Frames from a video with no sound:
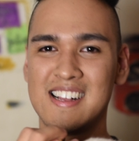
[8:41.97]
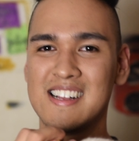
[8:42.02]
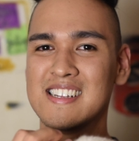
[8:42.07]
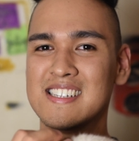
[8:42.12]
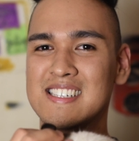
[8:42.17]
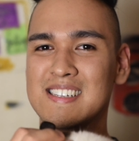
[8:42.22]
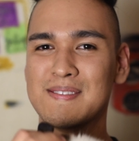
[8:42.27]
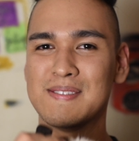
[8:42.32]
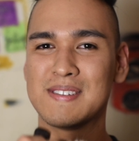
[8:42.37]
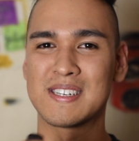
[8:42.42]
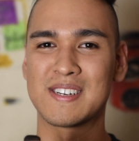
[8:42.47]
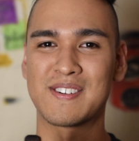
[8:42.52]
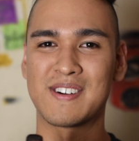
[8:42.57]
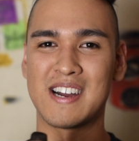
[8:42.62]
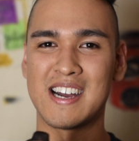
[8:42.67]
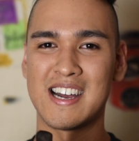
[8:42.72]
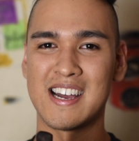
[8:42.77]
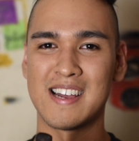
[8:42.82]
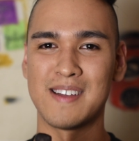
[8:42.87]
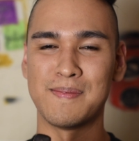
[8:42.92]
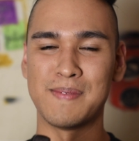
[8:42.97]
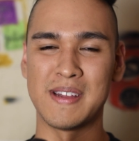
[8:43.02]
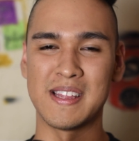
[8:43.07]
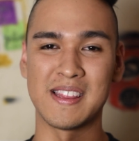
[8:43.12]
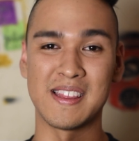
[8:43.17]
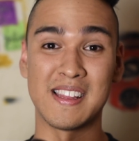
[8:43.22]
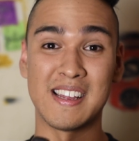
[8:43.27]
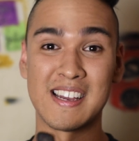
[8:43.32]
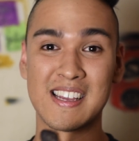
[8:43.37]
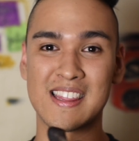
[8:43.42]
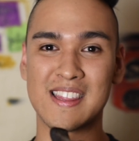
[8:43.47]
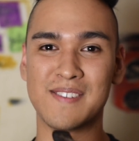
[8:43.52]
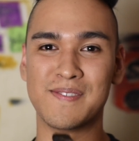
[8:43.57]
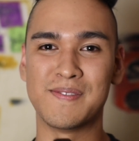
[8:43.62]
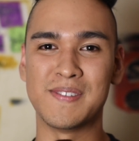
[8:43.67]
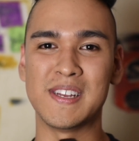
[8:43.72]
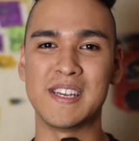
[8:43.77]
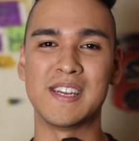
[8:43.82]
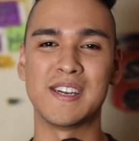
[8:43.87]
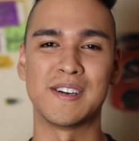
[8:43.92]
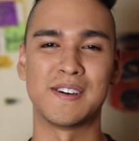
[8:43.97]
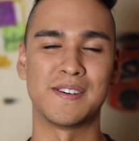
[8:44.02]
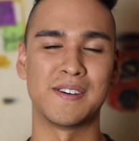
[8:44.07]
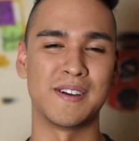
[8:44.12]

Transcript: subscribe and like the video.